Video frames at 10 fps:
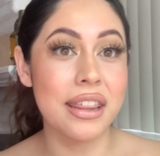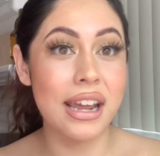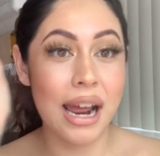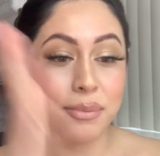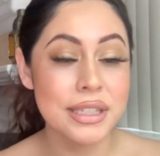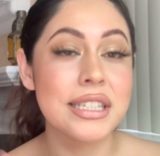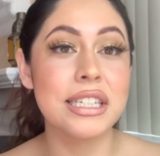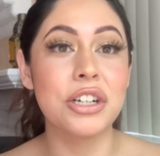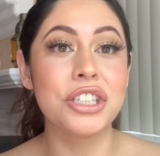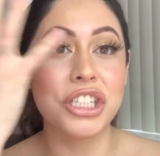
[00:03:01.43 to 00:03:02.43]
I'm
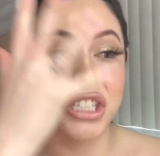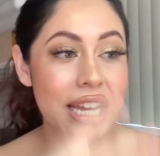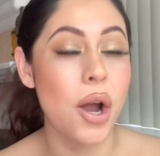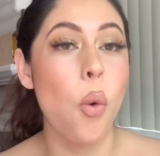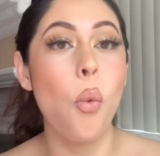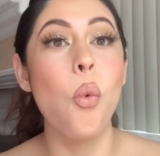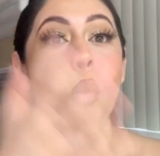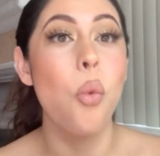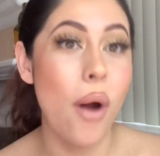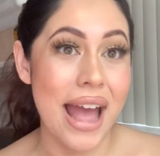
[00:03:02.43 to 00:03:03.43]
still just like
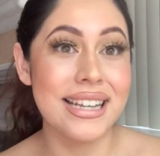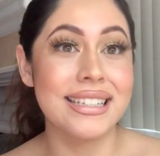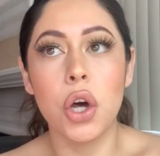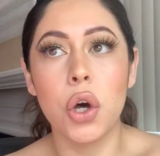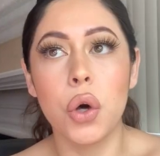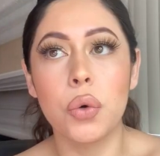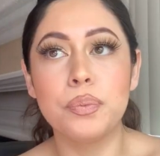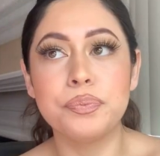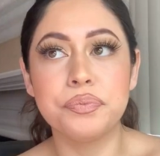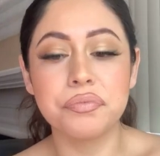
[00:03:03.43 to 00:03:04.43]
wet. So
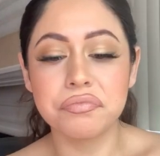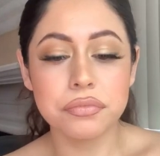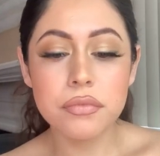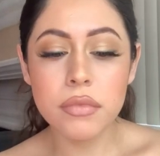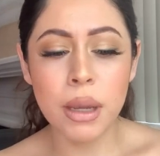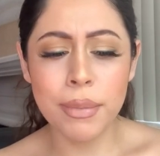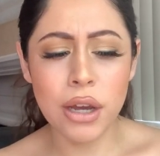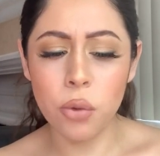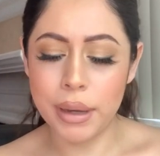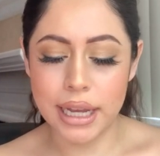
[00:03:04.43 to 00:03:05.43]
my
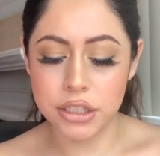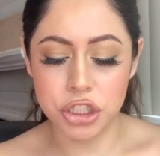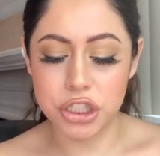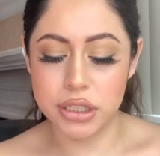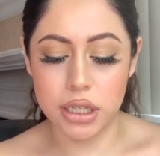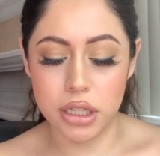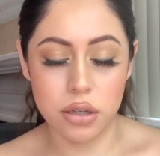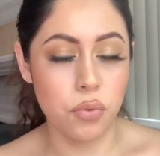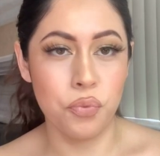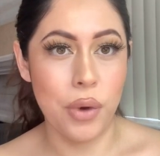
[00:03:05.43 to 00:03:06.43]
whole pants are just like
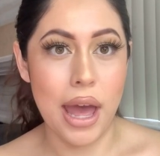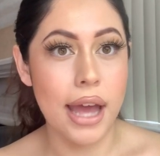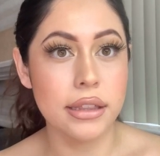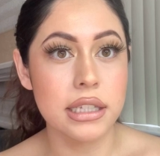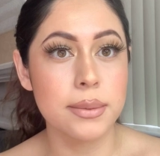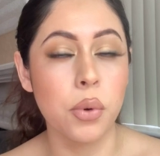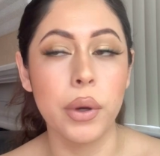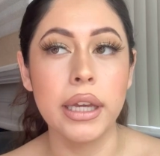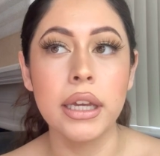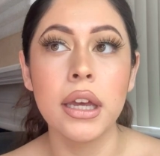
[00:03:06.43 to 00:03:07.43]
wet at this
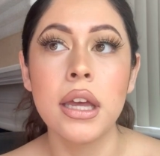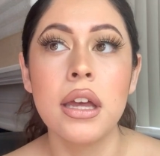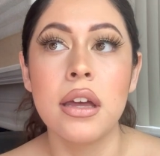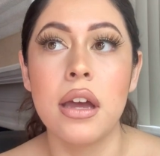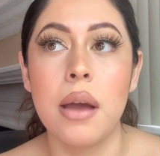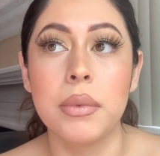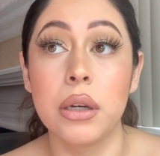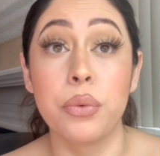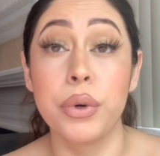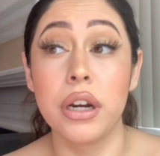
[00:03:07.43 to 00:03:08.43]
point. I'm like,
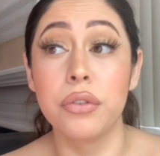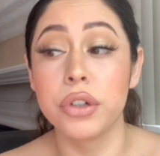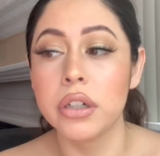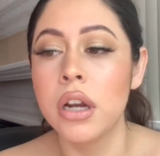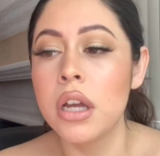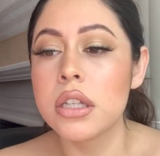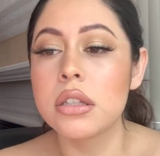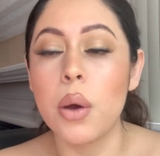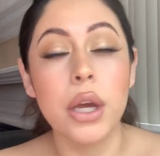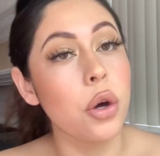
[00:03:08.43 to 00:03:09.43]
whatever.
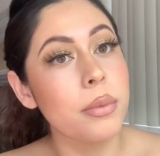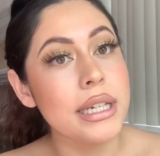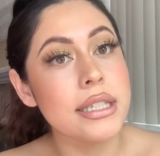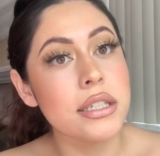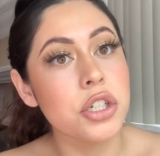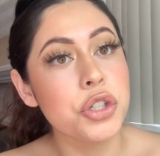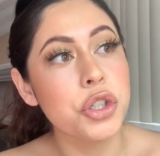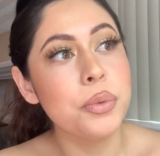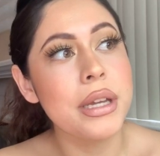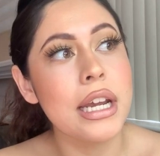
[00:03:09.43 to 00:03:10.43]
So I go to my sister's
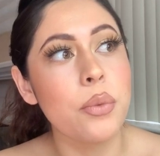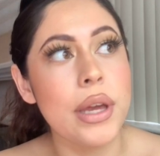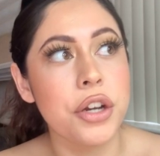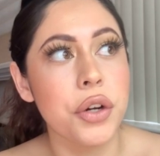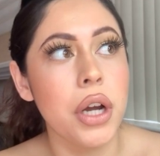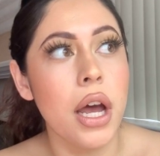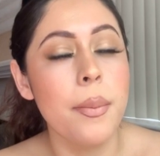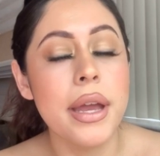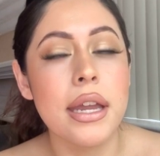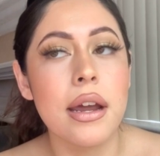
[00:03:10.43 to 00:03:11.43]
room, and I wake her
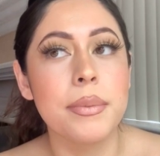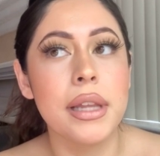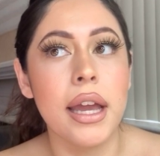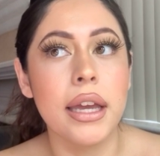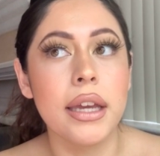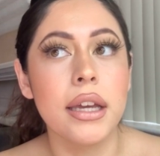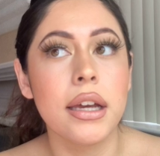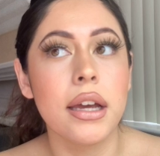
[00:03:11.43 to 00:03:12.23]
up, and I'm like,